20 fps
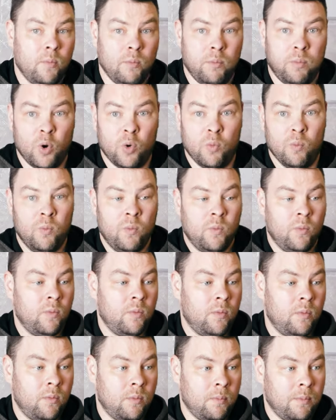Boom,
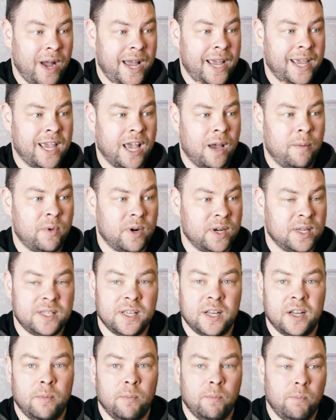my camera
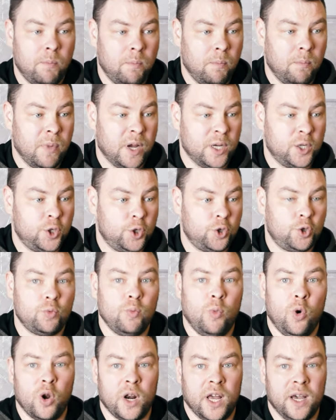setup much
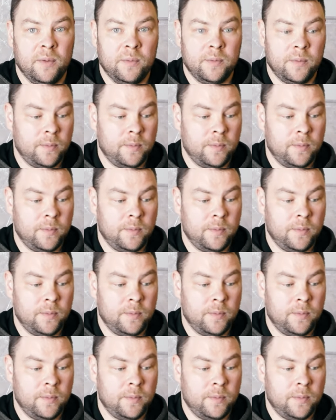smaller,